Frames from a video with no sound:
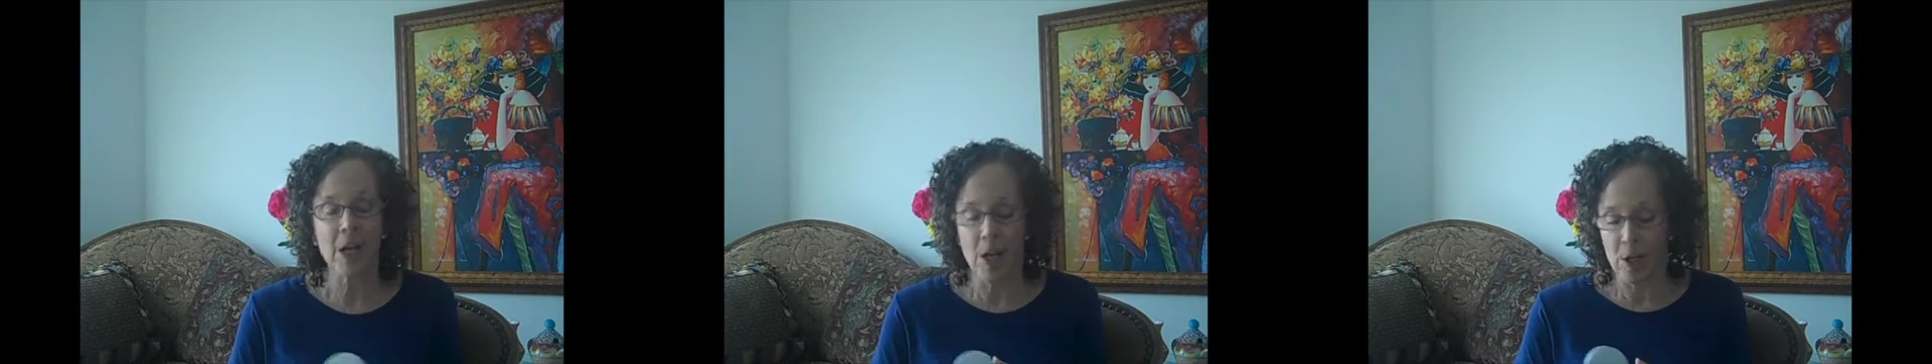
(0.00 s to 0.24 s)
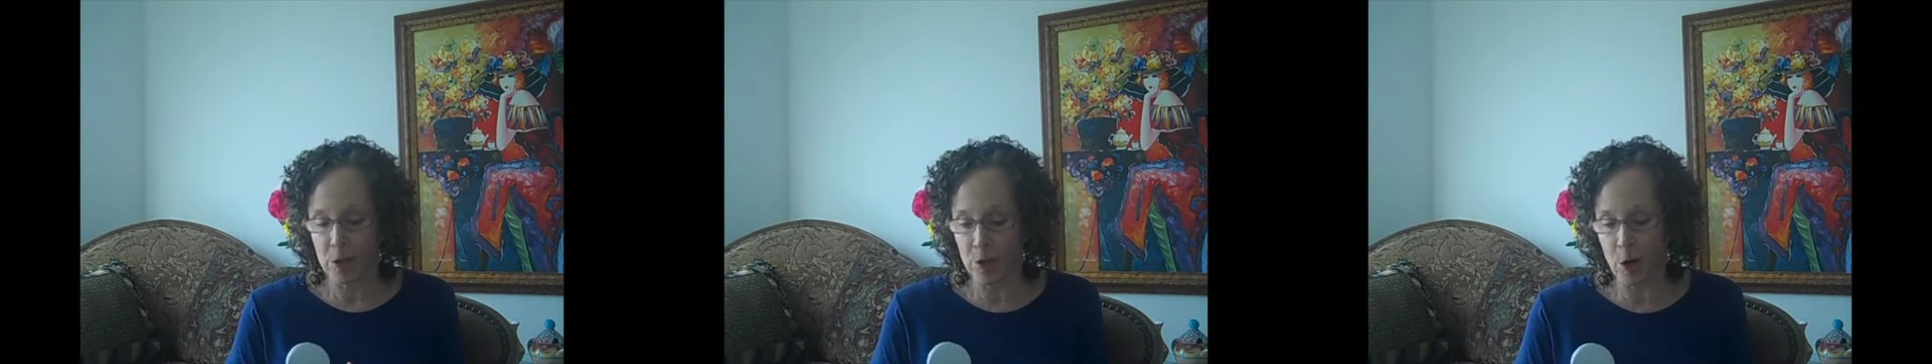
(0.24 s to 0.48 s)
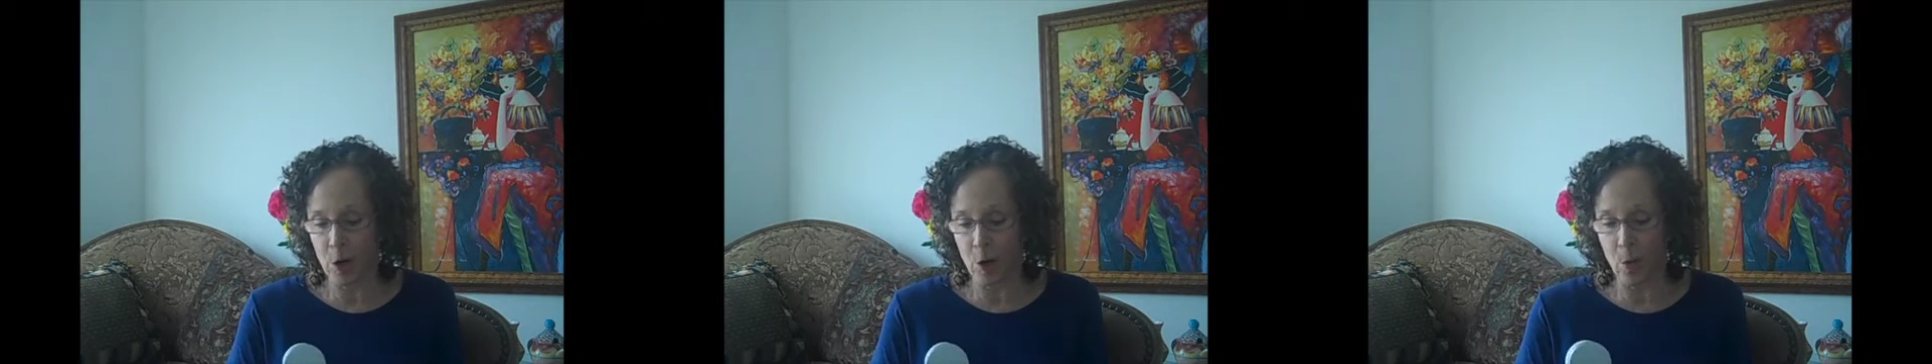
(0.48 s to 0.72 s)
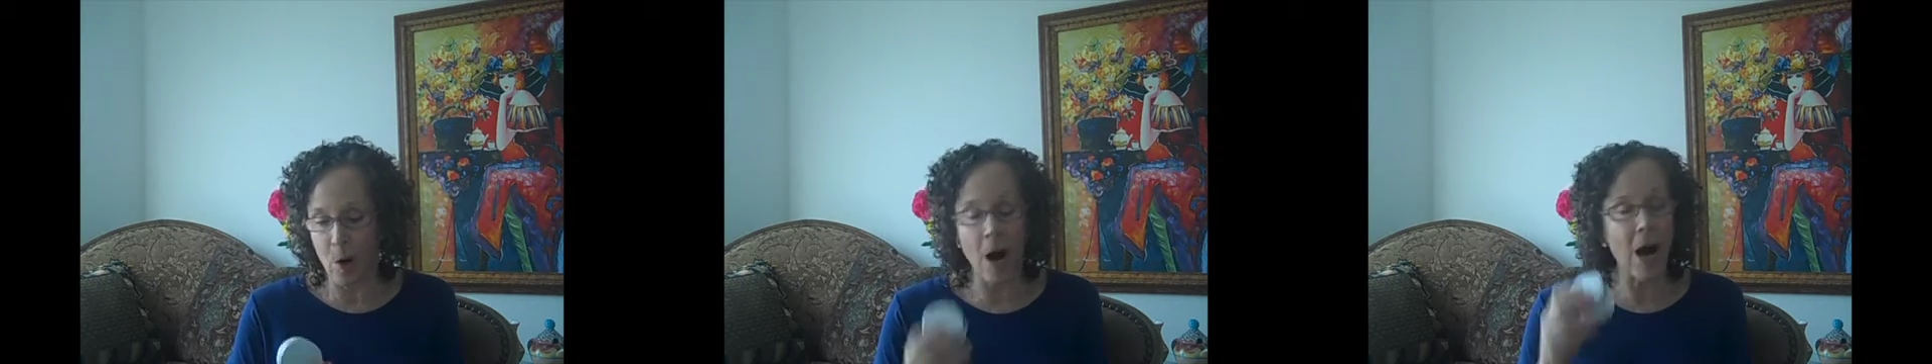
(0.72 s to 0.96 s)

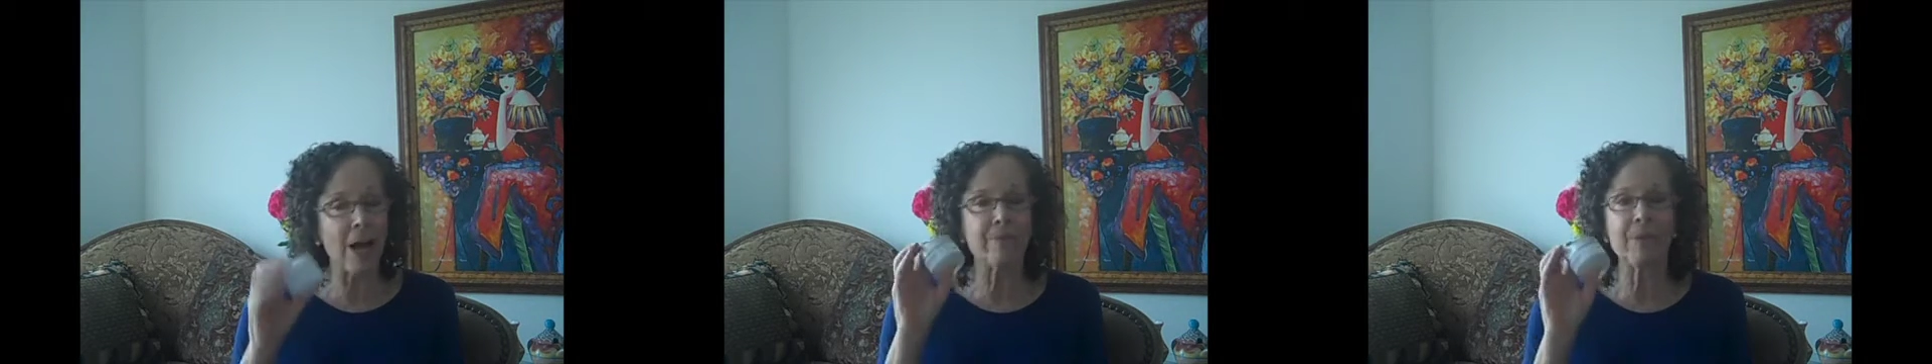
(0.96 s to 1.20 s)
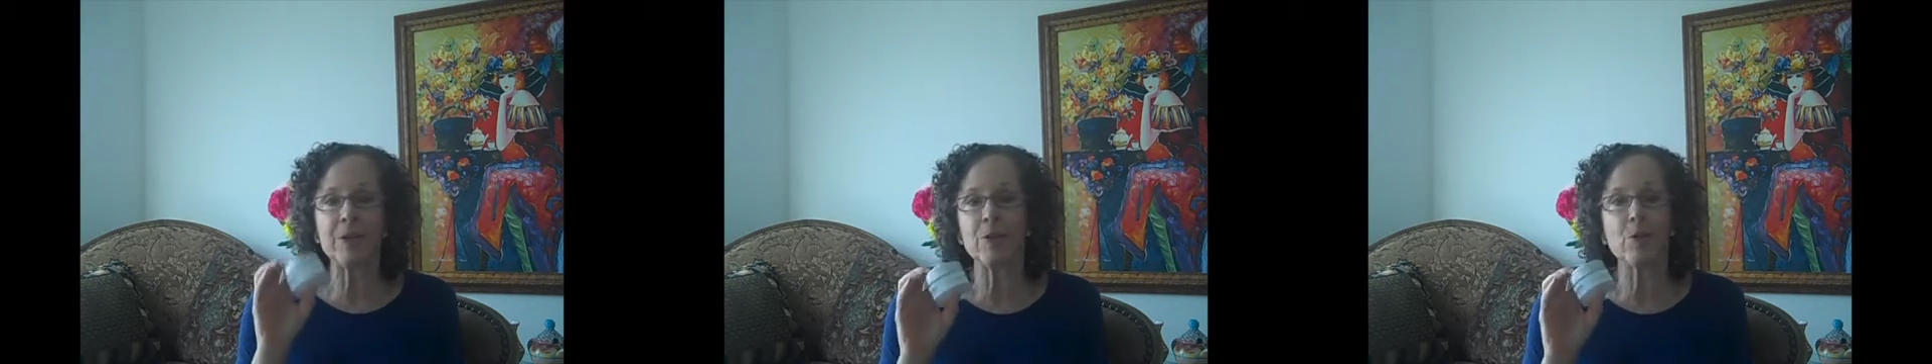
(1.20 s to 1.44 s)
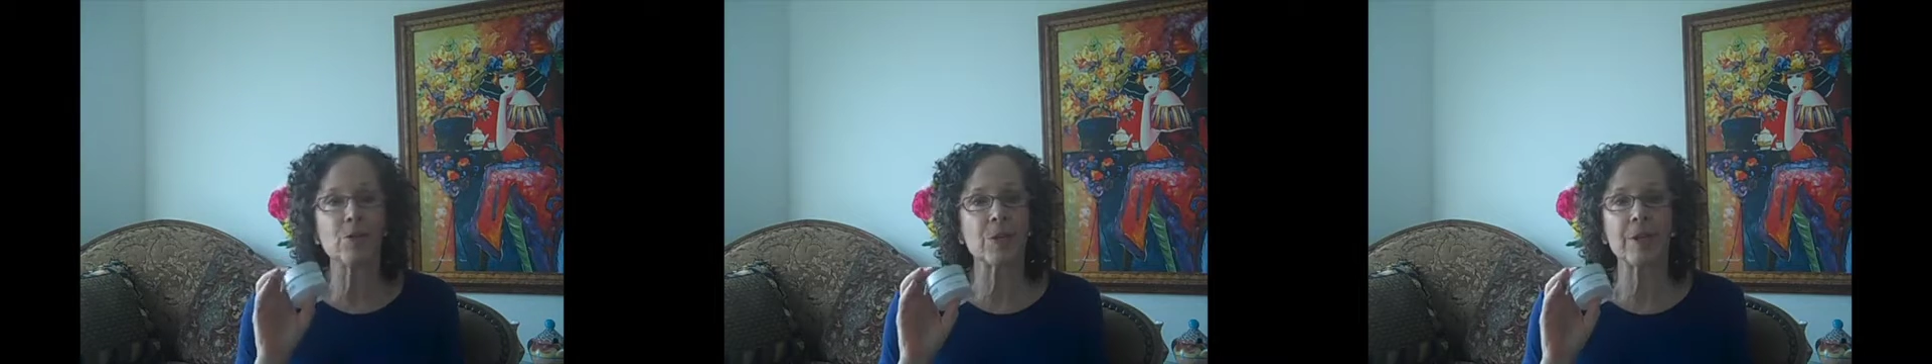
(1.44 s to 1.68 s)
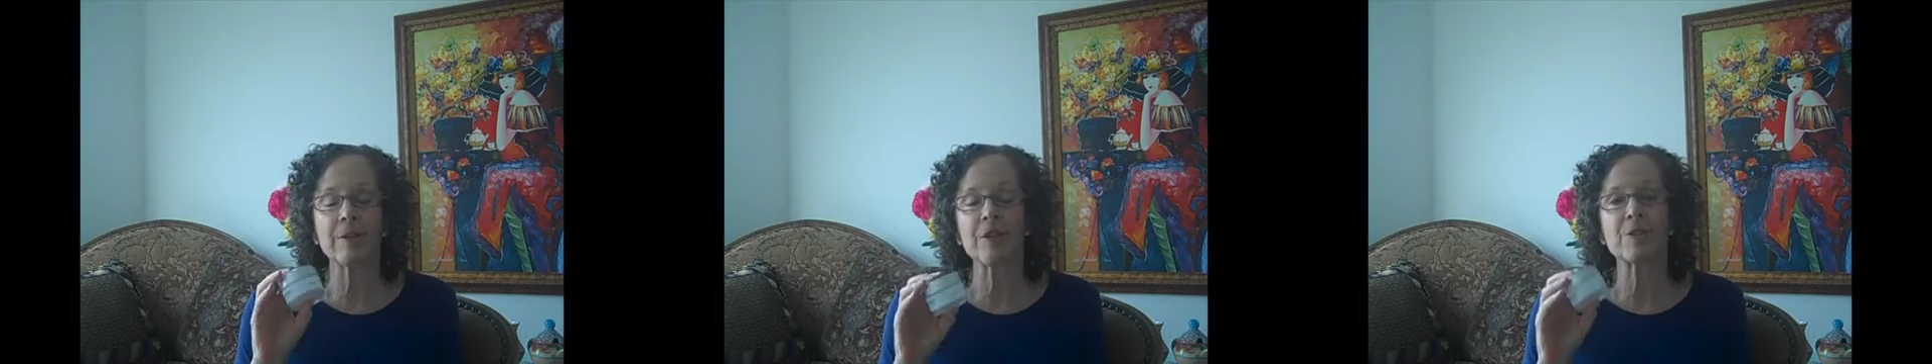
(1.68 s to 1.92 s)
So I've been
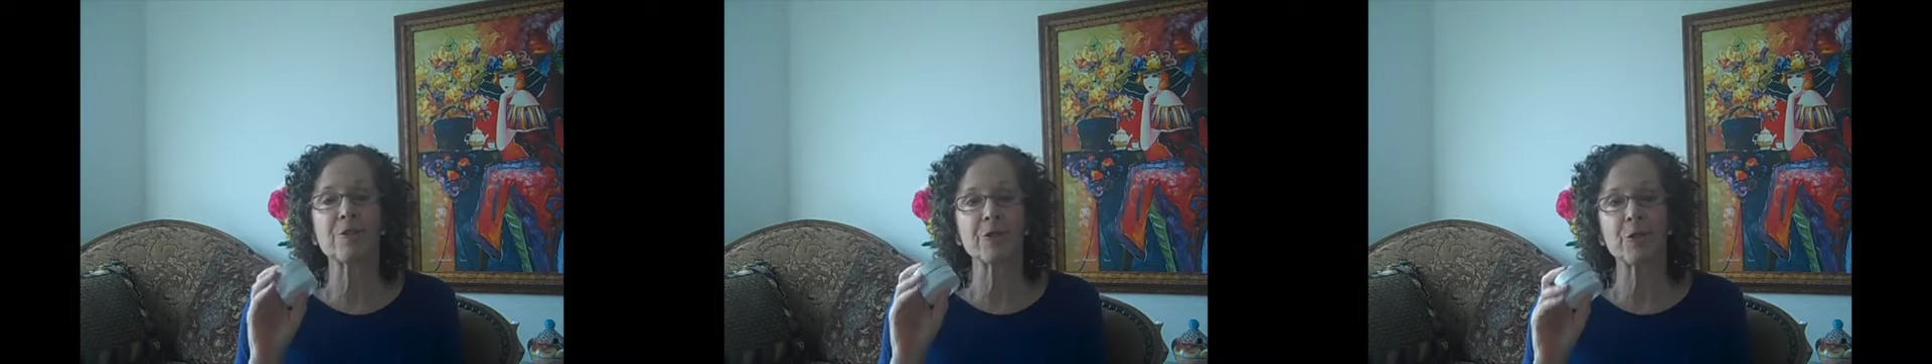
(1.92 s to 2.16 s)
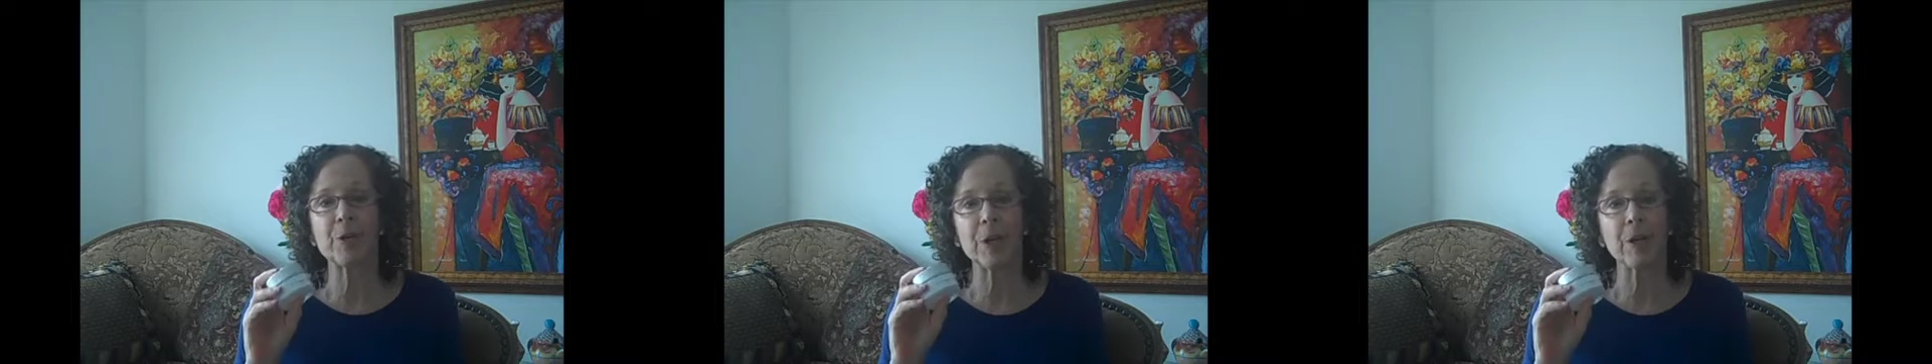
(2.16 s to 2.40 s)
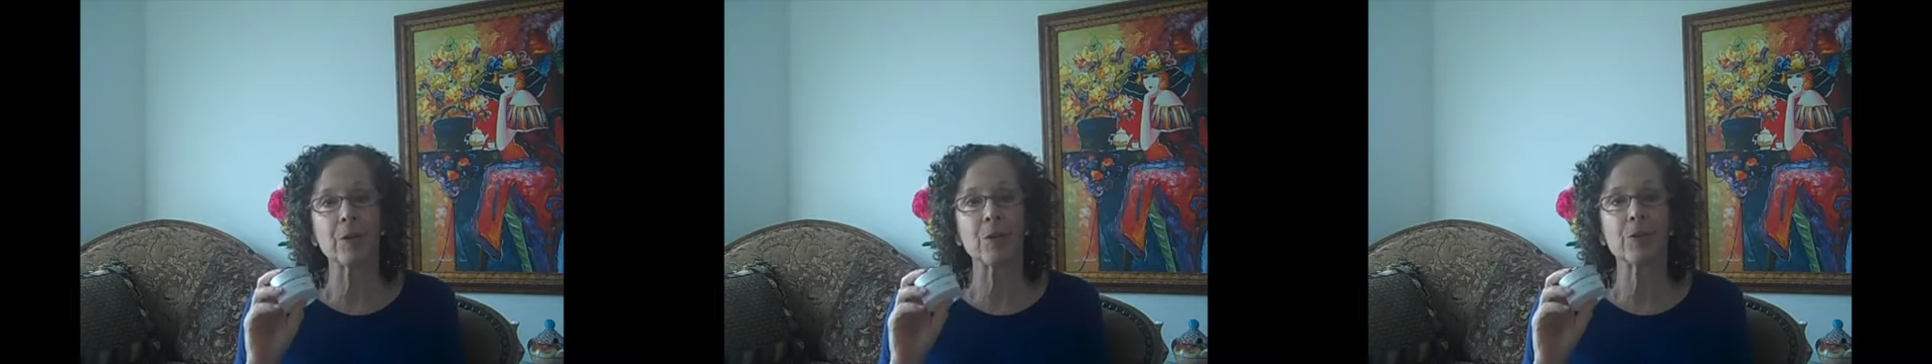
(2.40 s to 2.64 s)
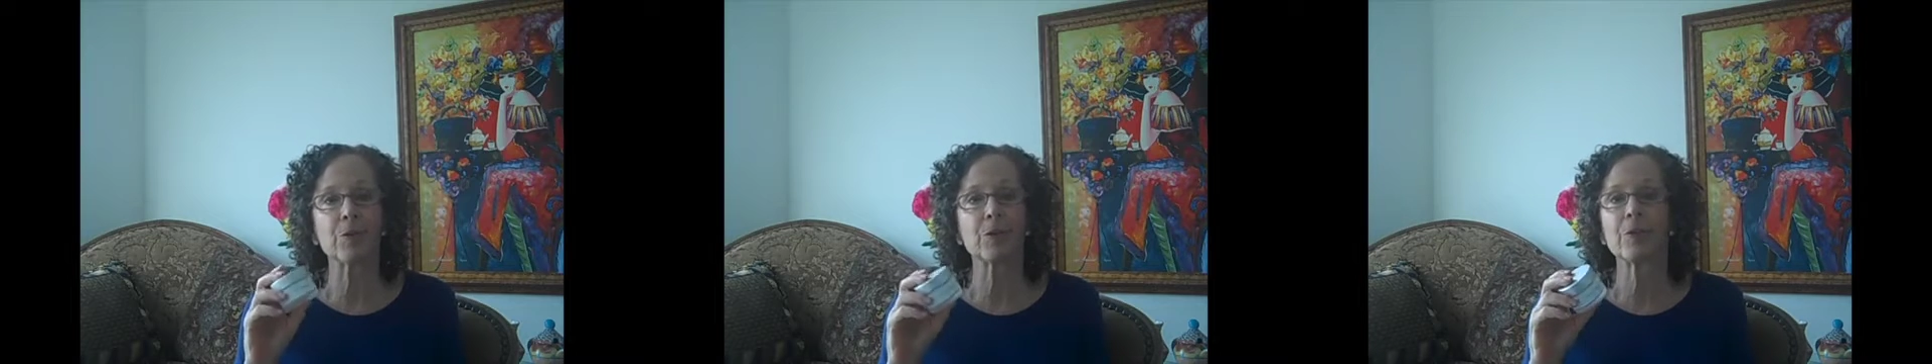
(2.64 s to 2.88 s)
using this for
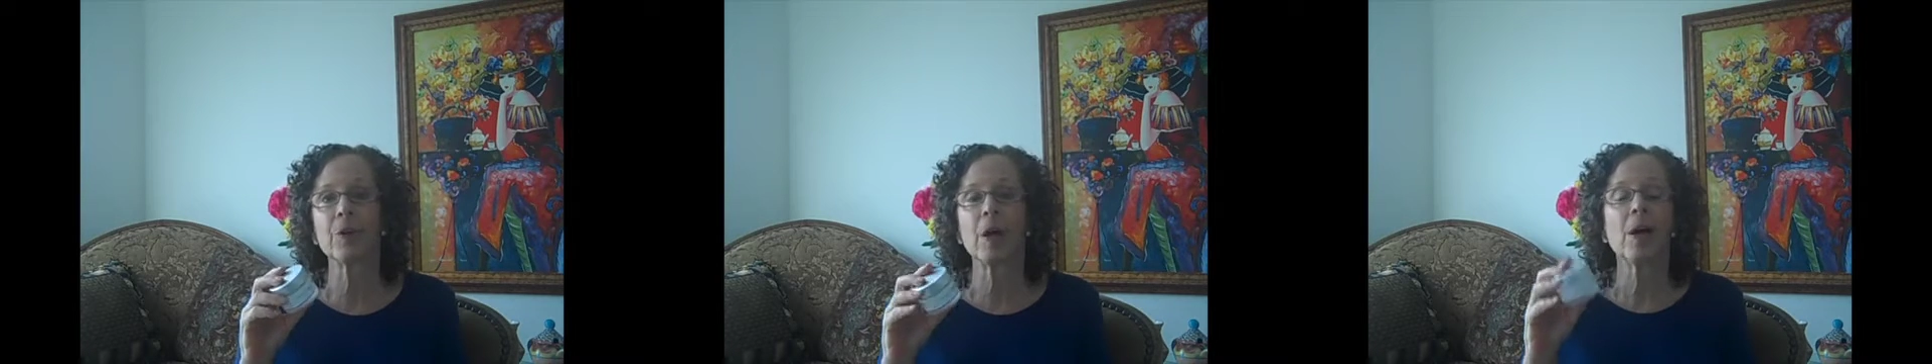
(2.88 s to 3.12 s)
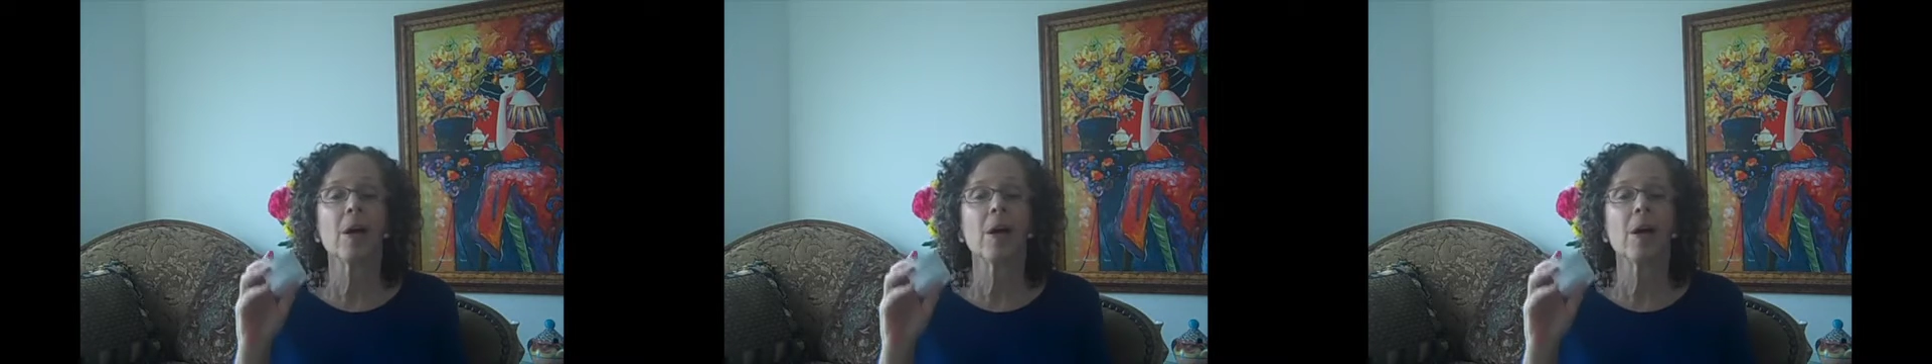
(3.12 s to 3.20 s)
years.